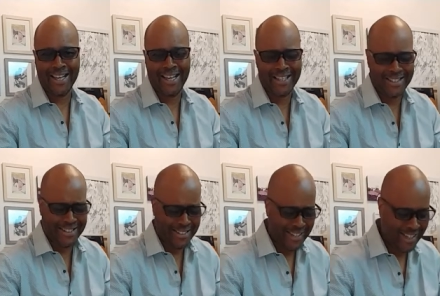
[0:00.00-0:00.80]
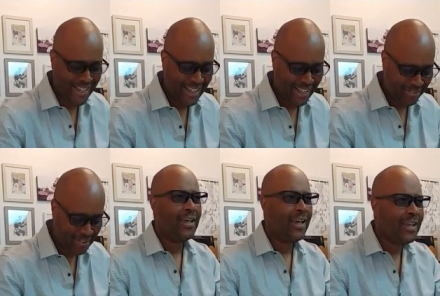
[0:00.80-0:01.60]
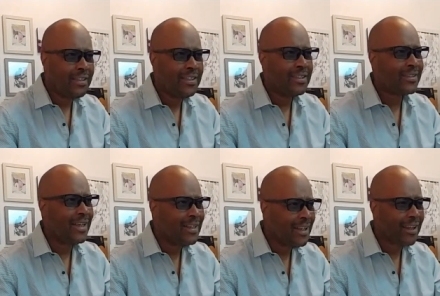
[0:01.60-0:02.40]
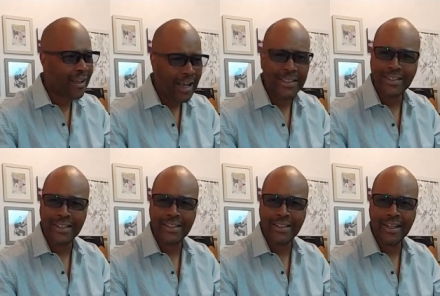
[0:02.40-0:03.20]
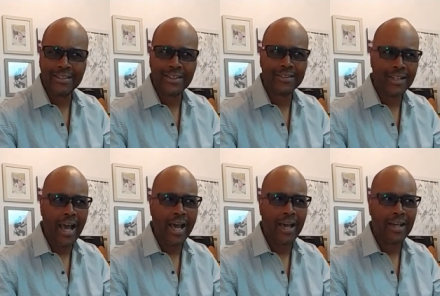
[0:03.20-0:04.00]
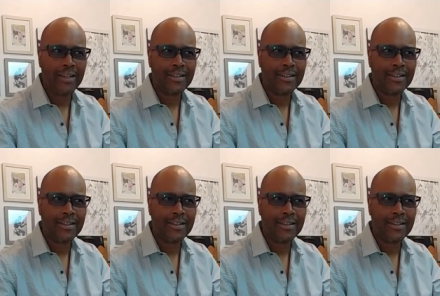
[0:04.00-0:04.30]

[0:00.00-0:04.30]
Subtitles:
And he says, "In the closet?" And I said, "Yeah.